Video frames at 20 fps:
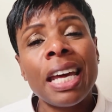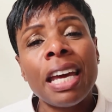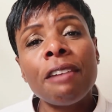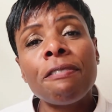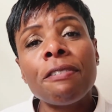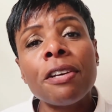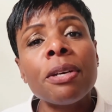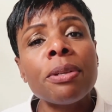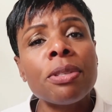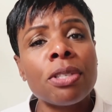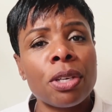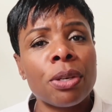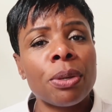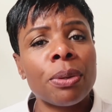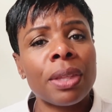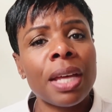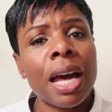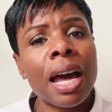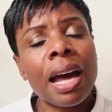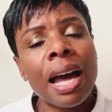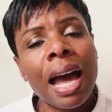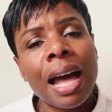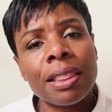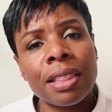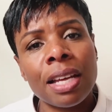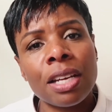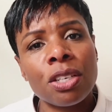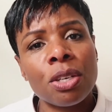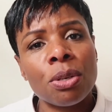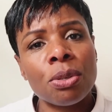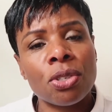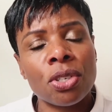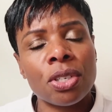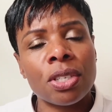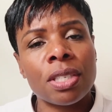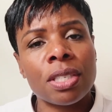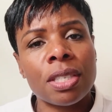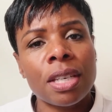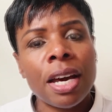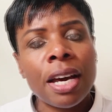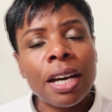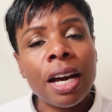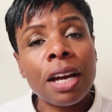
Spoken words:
If you do that and then you just